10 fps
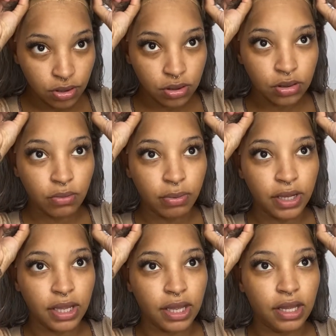the
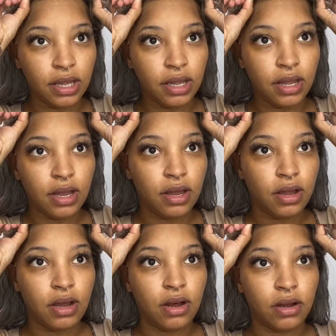wig
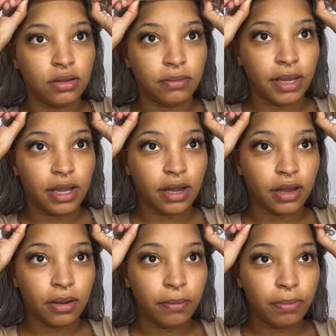all the way
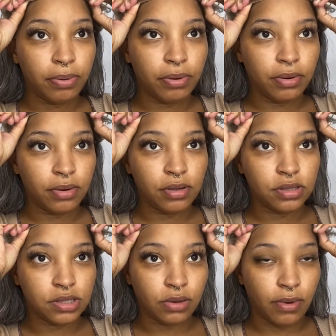up
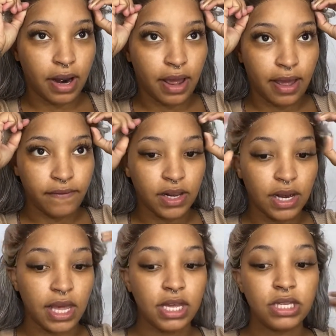to where I had the
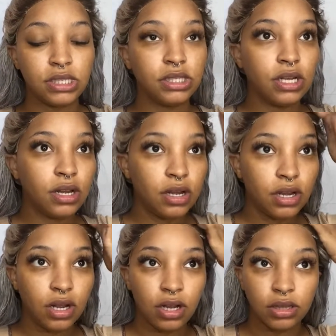lace,
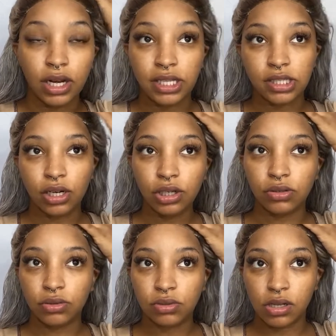the lace
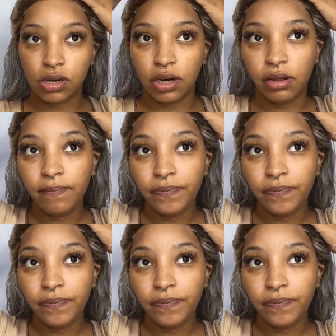glue, sorry.